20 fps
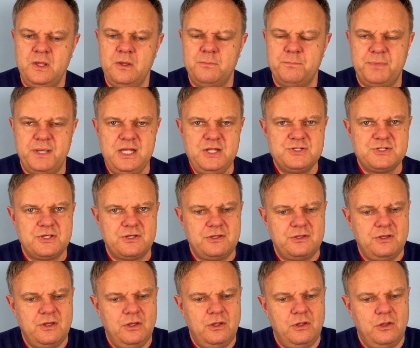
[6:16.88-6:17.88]
Peter
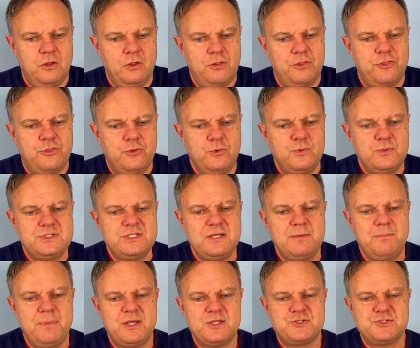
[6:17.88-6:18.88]
thought it
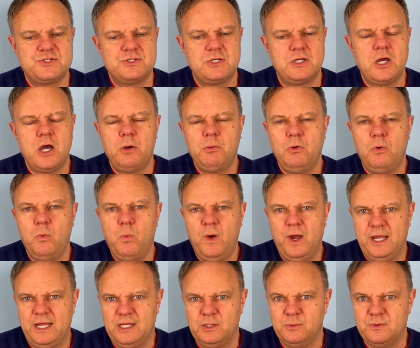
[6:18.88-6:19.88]
best to go
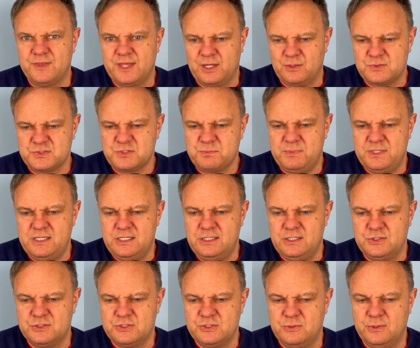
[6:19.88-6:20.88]
away without
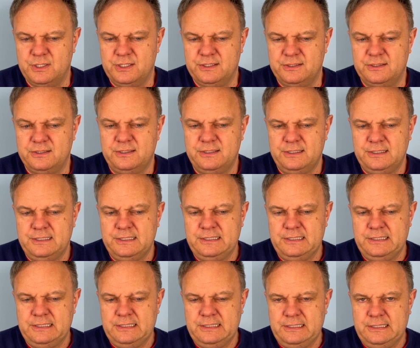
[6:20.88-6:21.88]
speaking to her.
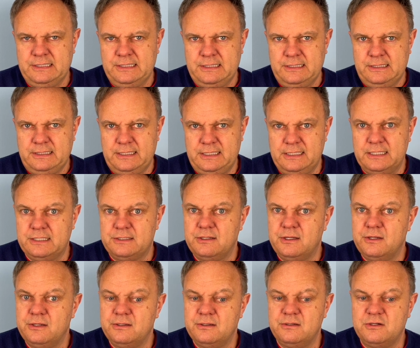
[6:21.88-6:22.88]
He had
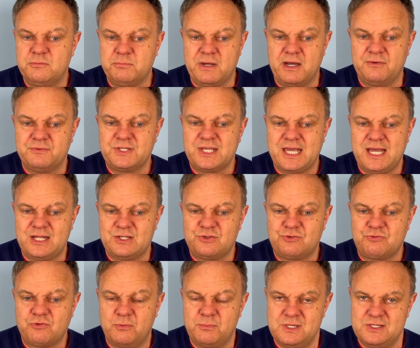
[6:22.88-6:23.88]
heard about cats
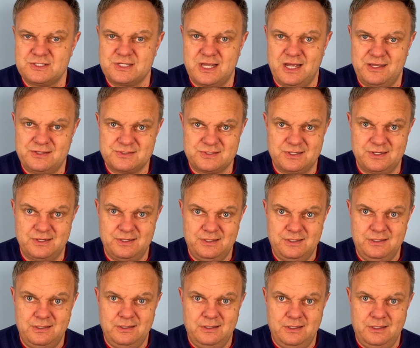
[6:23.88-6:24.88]
from his cousin,
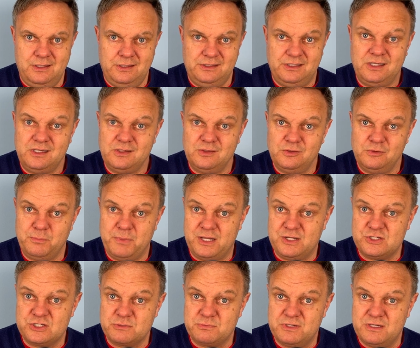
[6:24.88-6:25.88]
little
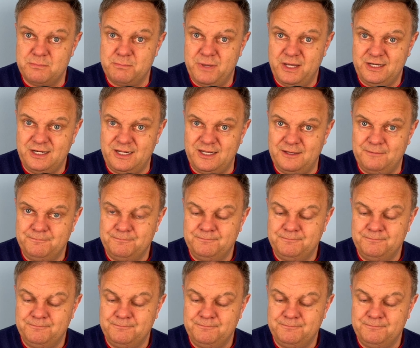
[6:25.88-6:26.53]
Benjamin Bunny.